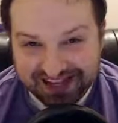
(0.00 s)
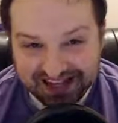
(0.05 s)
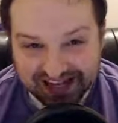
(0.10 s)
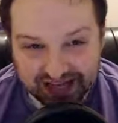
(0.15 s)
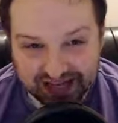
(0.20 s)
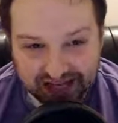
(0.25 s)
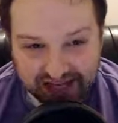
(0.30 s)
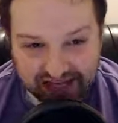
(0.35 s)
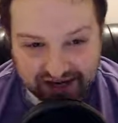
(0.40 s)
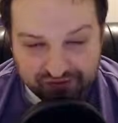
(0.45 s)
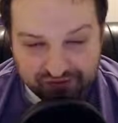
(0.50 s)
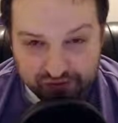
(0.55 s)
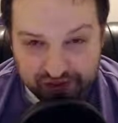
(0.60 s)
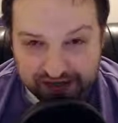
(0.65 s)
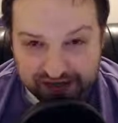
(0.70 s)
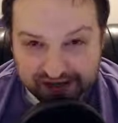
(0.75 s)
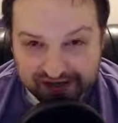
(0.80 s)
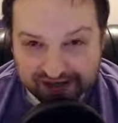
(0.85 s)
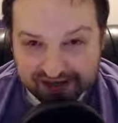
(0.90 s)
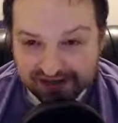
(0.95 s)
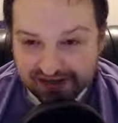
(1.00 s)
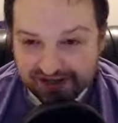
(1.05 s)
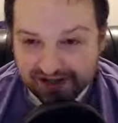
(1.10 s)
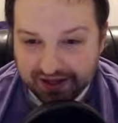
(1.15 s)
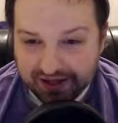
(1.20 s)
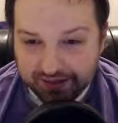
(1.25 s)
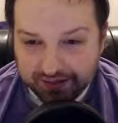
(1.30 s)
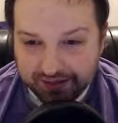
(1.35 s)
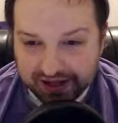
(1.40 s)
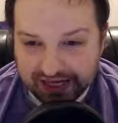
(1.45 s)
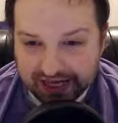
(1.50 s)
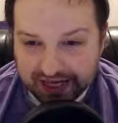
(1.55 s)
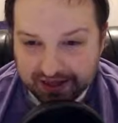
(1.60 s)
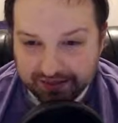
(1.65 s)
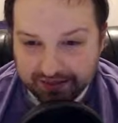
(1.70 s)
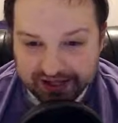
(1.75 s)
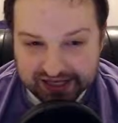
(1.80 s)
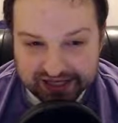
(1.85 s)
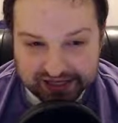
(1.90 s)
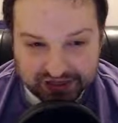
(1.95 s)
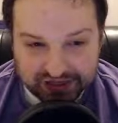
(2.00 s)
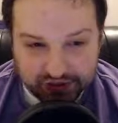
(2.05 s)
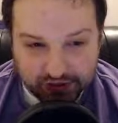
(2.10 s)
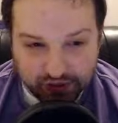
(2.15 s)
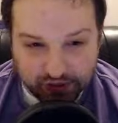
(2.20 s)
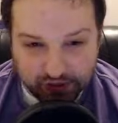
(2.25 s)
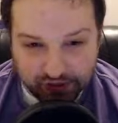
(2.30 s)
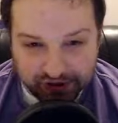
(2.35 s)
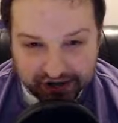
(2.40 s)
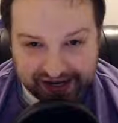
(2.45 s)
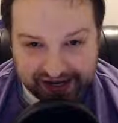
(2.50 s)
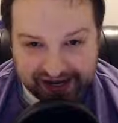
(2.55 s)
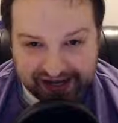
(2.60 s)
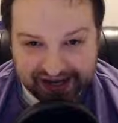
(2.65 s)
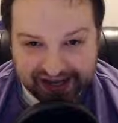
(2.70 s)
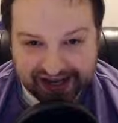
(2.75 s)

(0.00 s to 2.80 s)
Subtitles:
Hey everyone, my name is Corey,